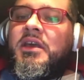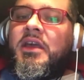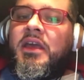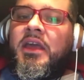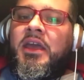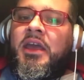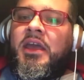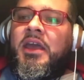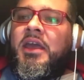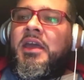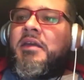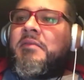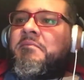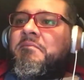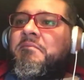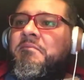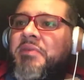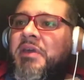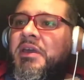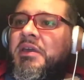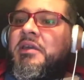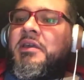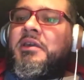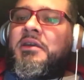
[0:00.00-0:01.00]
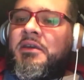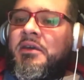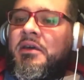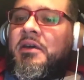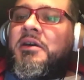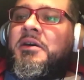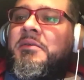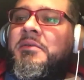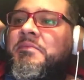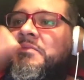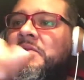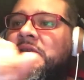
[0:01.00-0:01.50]
and picking
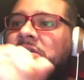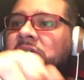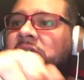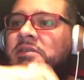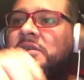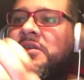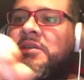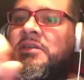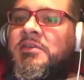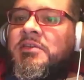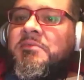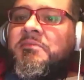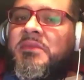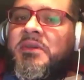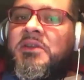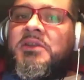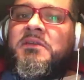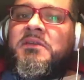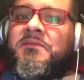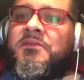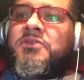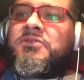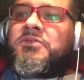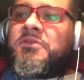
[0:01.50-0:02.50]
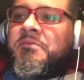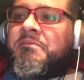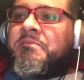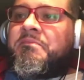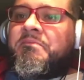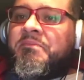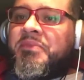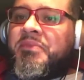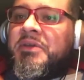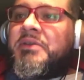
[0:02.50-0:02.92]
up these individual